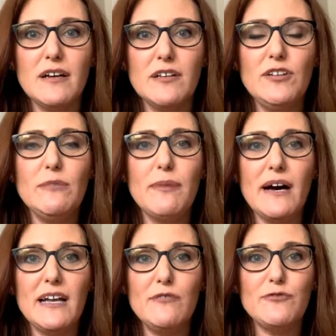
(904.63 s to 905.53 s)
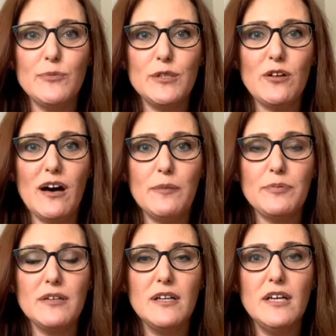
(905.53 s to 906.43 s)
You need buy-in from the top.
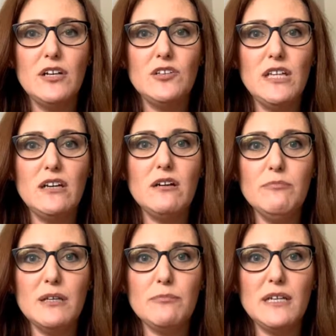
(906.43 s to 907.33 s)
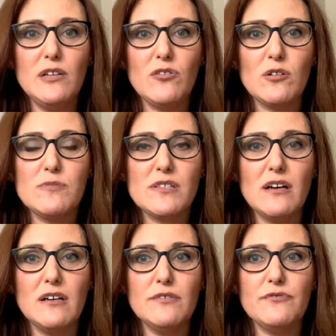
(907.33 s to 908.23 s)
You need commitment in terms
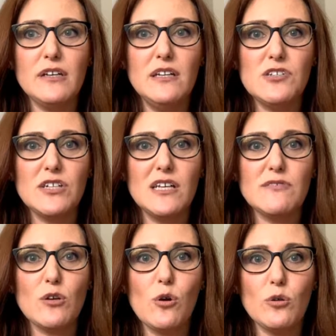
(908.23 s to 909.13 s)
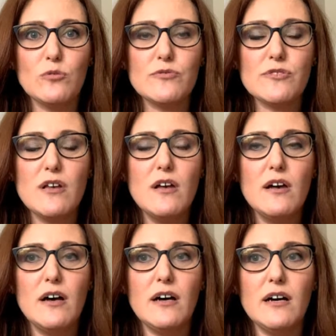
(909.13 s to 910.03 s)
of initiatives, goals,
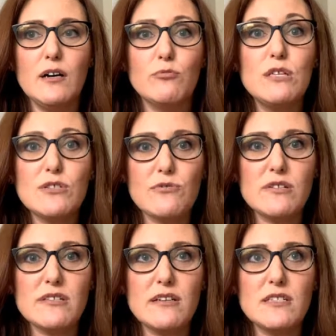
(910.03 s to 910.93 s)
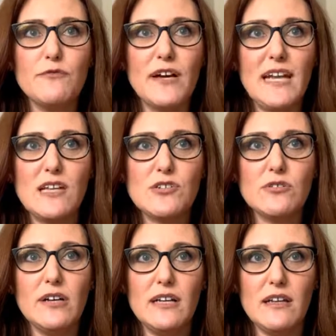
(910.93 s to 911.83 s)
resources,
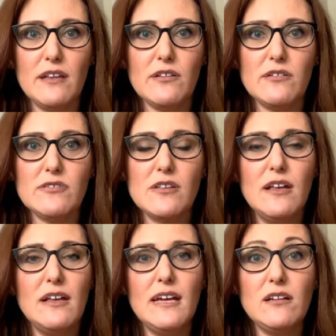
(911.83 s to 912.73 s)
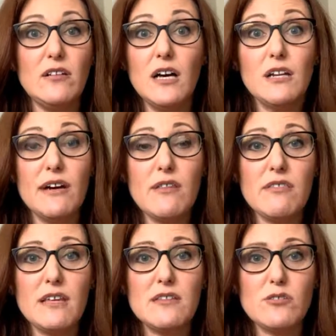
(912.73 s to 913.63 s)
financial and others, and a lot of other
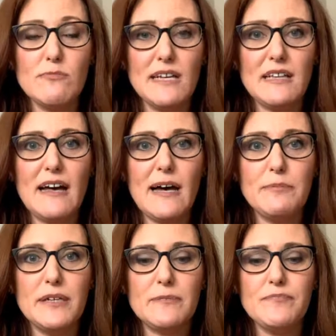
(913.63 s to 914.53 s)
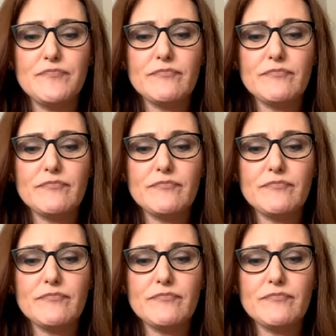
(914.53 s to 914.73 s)
things to make that happen.